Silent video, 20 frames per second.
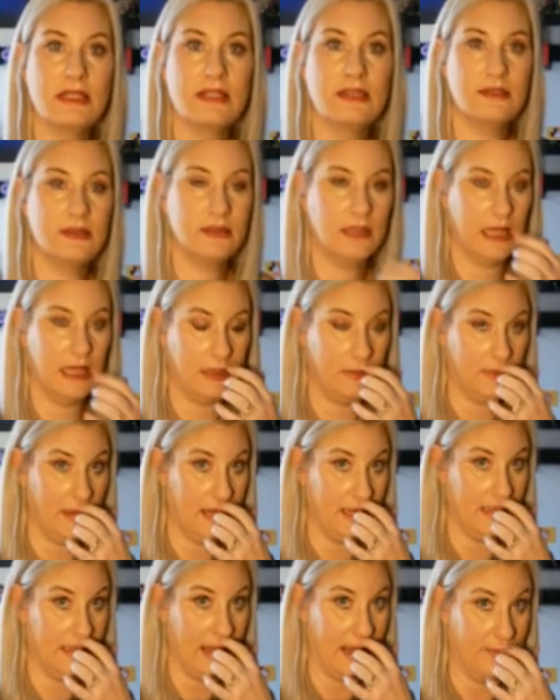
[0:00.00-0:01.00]
It's going to
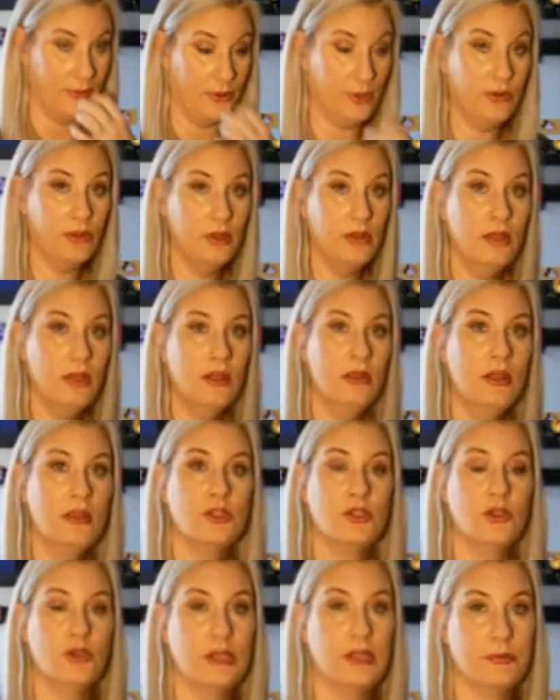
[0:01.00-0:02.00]
be a double,
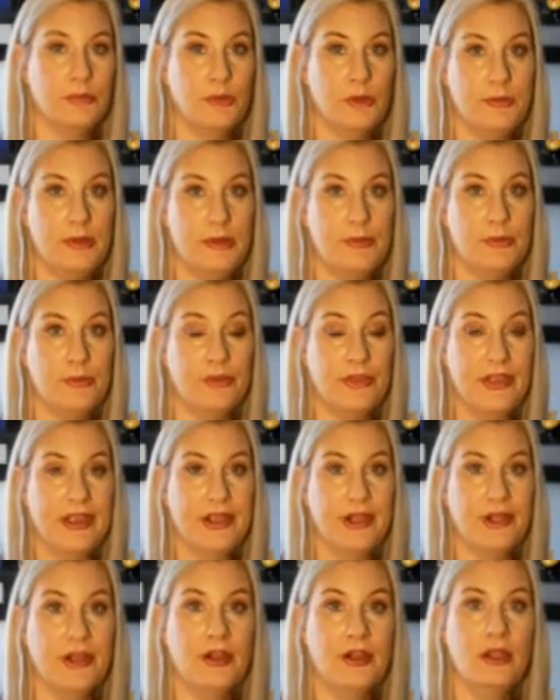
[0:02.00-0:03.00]
so you can put people
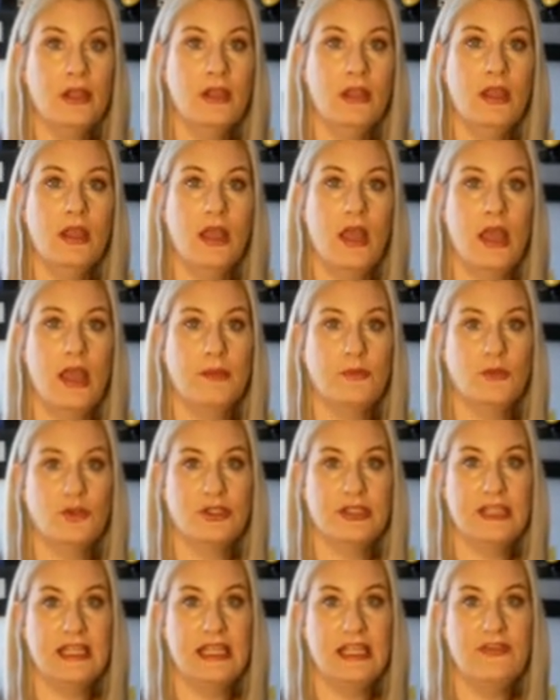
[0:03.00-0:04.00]
there, your
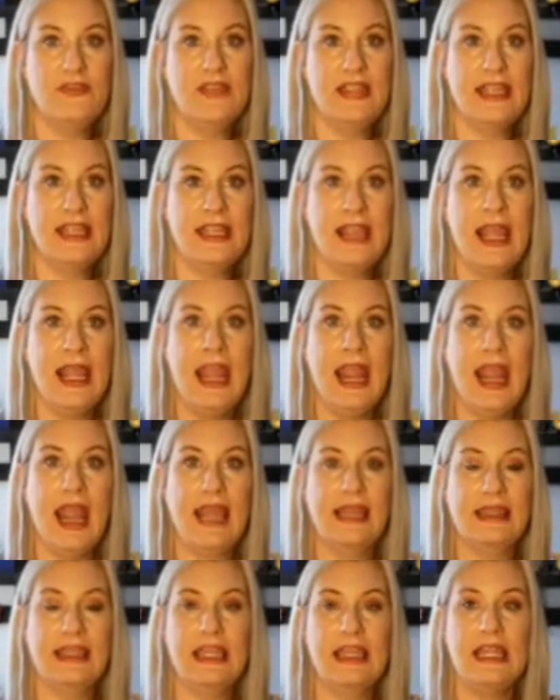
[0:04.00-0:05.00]
TV,
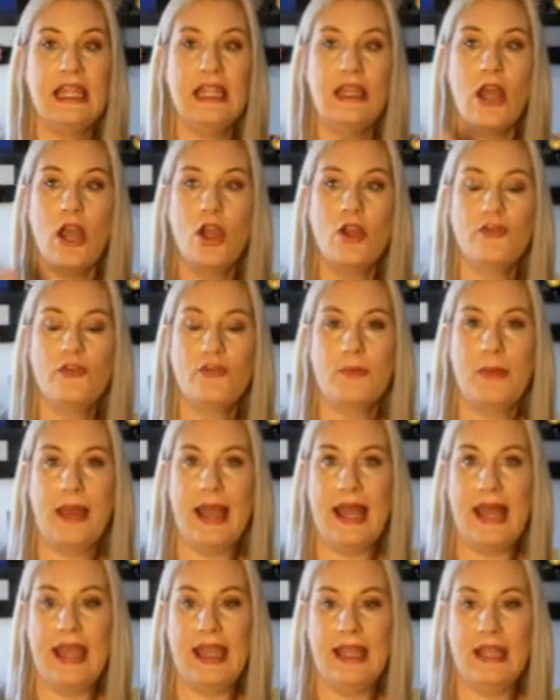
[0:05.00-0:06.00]
and then over
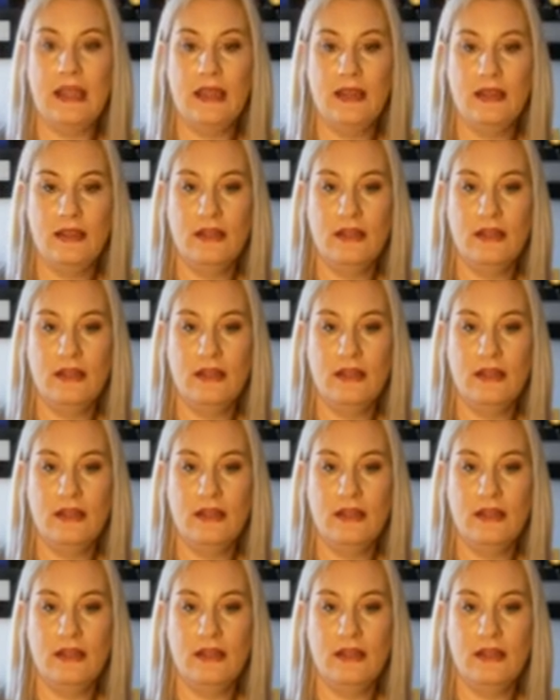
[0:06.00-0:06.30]
by,